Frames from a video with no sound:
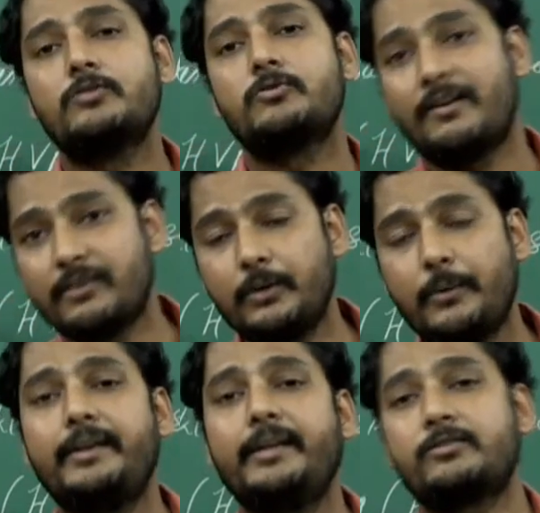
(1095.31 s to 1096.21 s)
So after
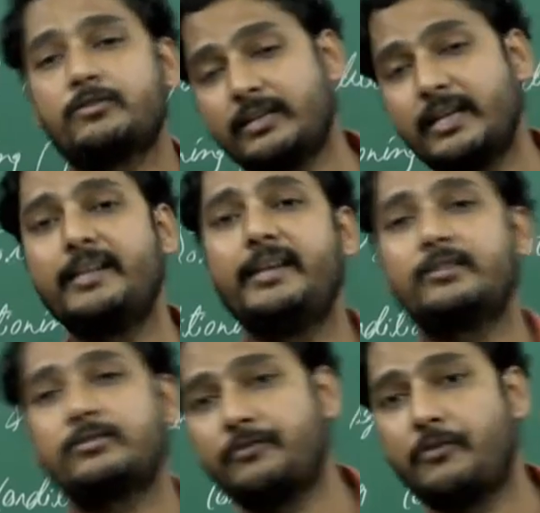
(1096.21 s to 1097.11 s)
20 years or 30
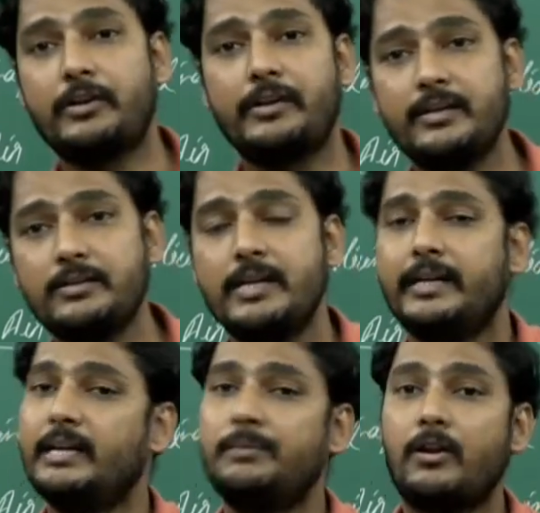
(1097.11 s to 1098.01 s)
years or 40 years,
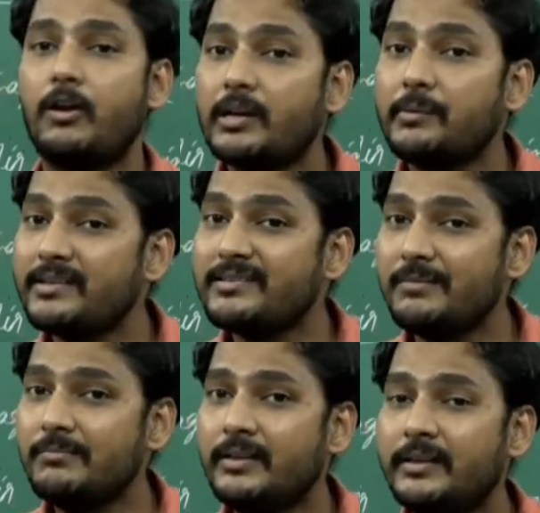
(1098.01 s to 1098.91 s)
it may not remain
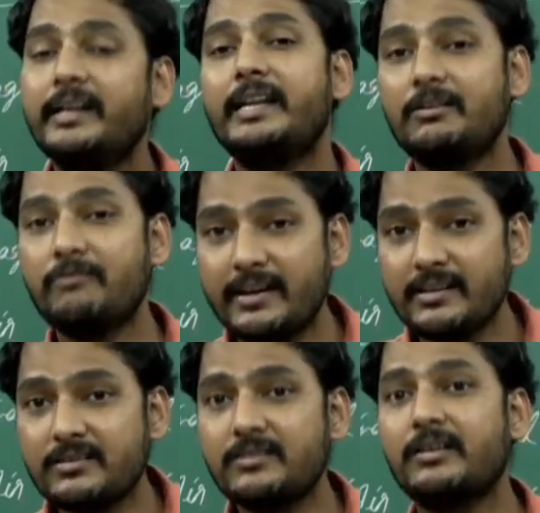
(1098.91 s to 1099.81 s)
same. It
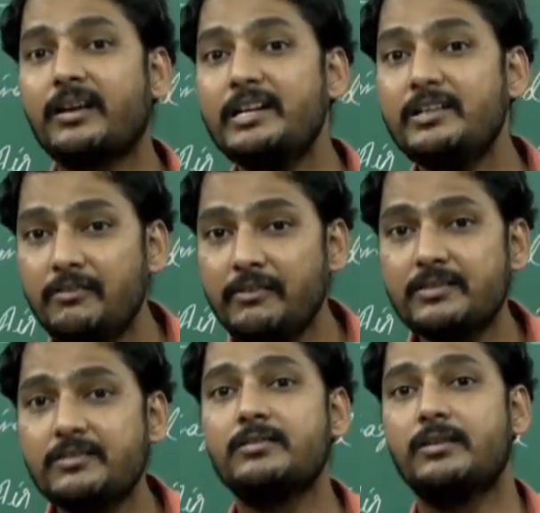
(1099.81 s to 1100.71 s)
requires
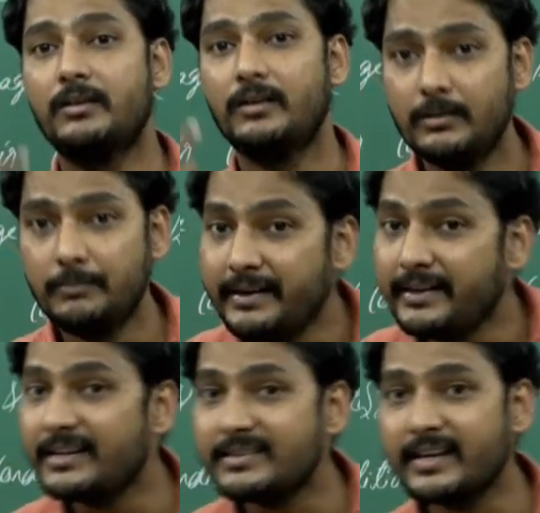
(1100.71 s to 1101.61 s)
continuous
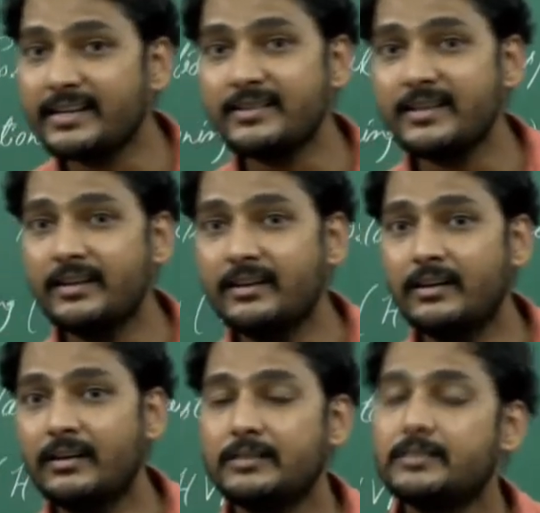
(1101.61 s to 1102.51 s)
maintenance, I can say.
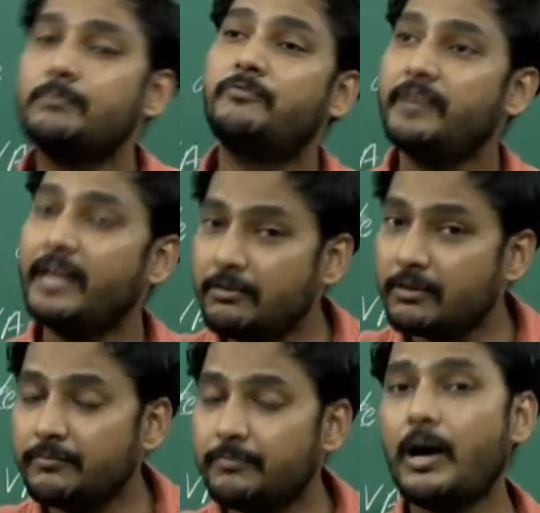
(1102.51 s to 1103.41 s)
Some
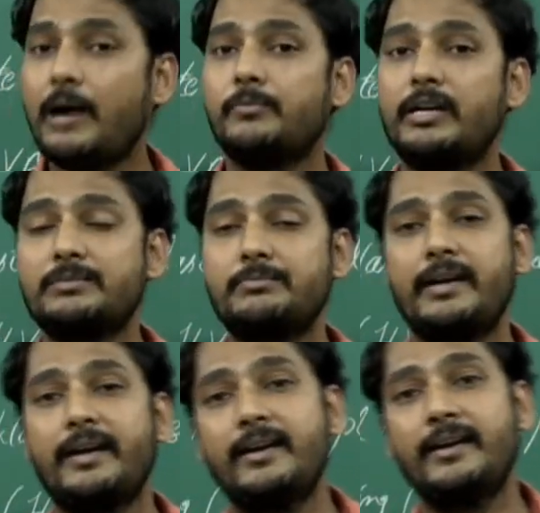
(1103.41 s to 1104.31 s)
failure of components
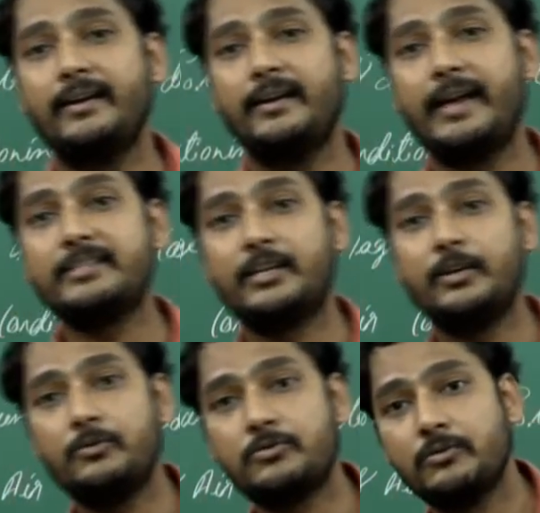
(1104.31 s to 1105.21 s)
may
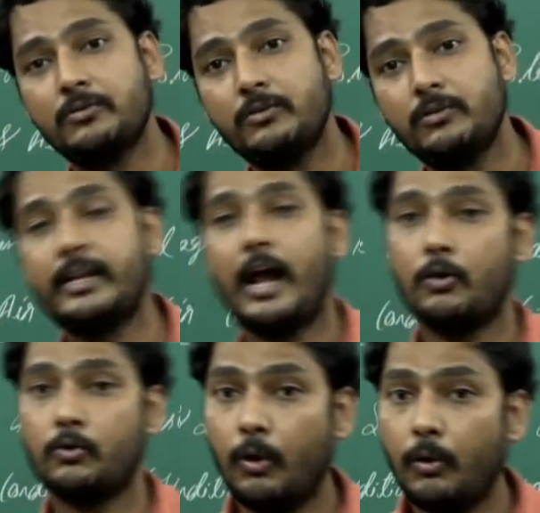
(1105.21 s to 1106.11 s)
execute. Then
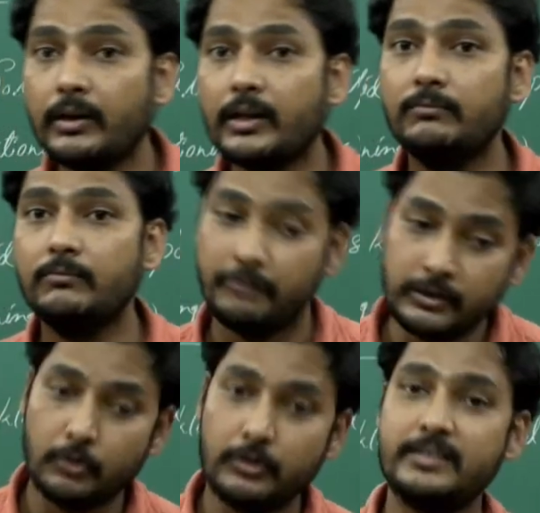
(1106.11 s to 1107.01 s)
how to overcome
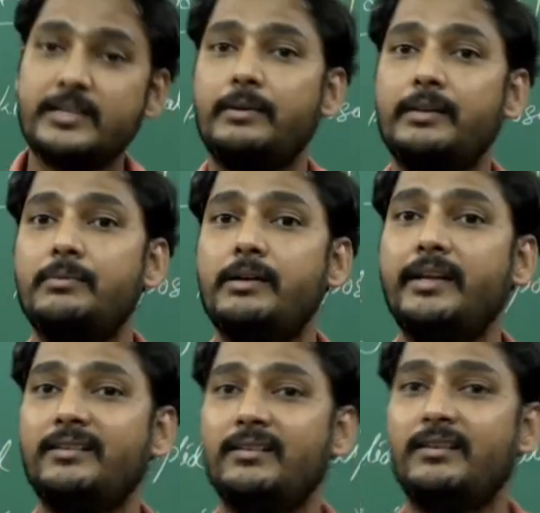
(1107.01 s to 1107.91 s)
without disturbing the
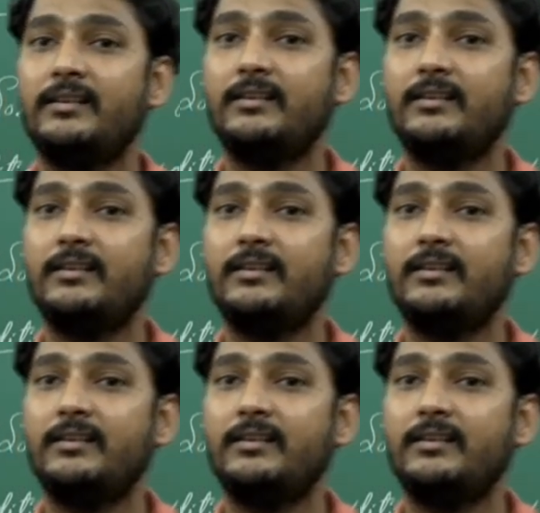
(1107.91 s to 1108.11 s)
building?